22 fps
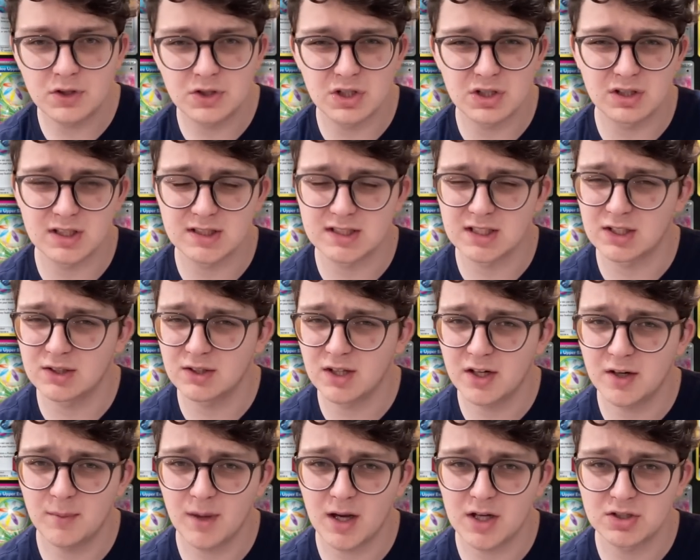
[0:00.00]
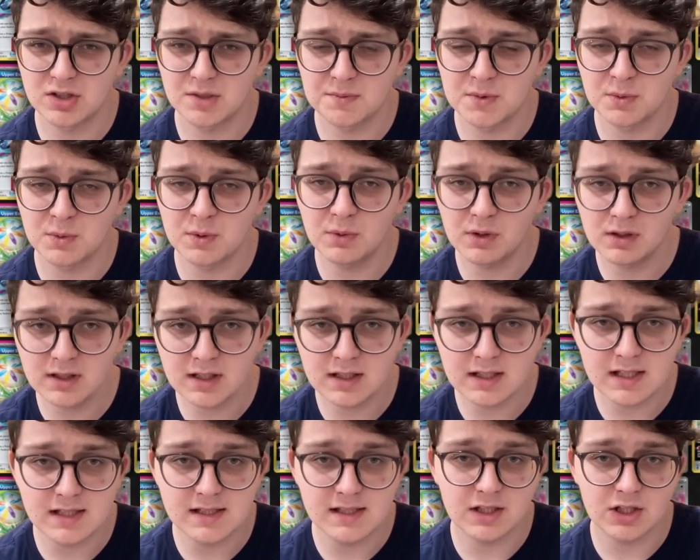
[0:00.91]
just because in a lot of matchups we really
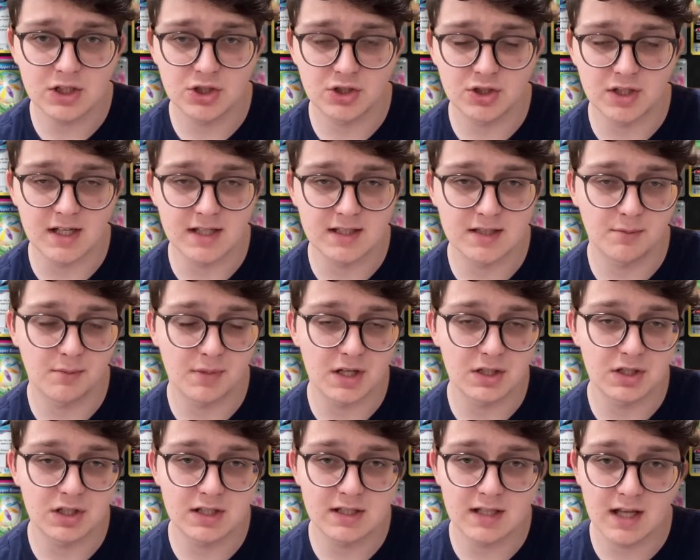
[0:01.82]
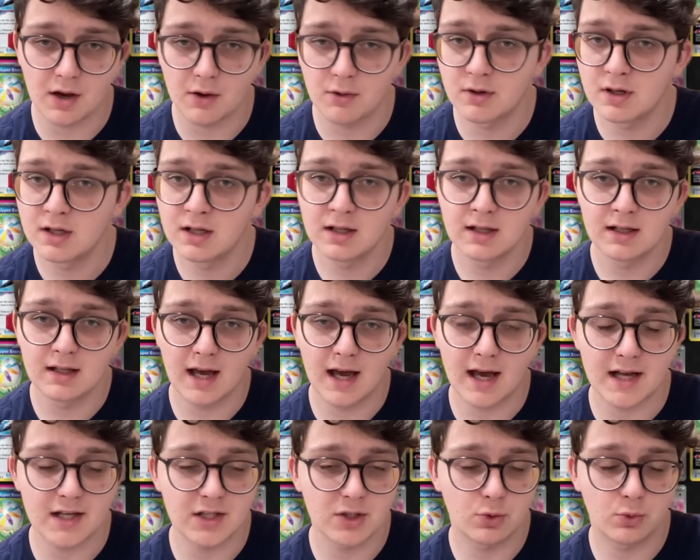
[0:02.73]
need to get Shinx and Pidgey down
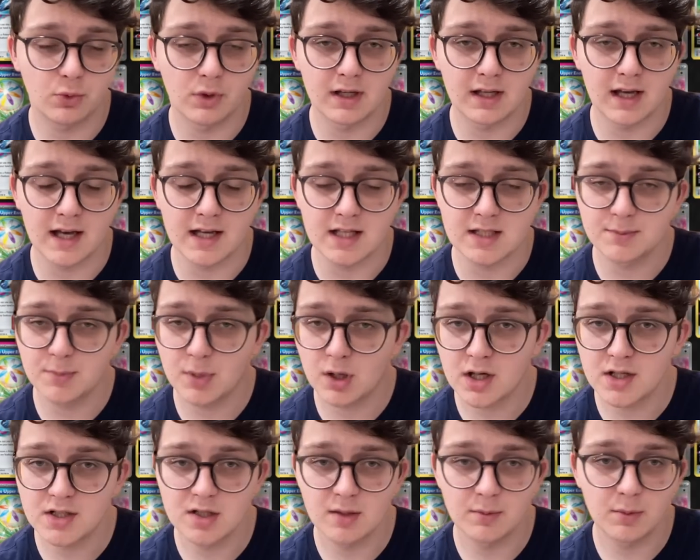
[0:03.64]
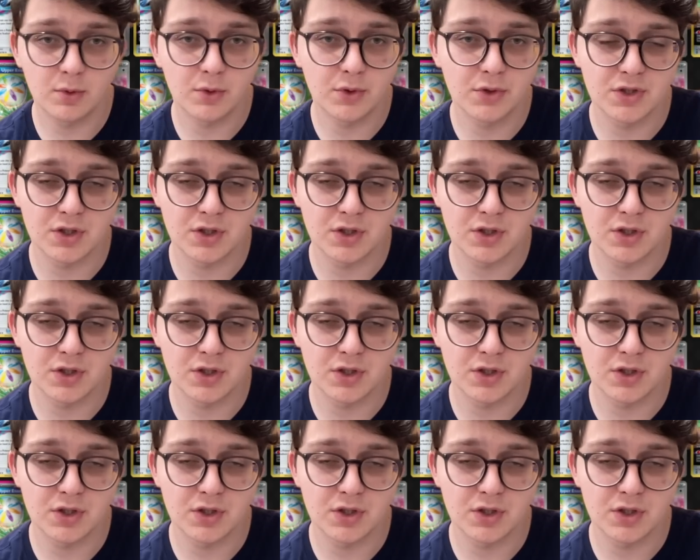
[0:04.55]
as quick as possible.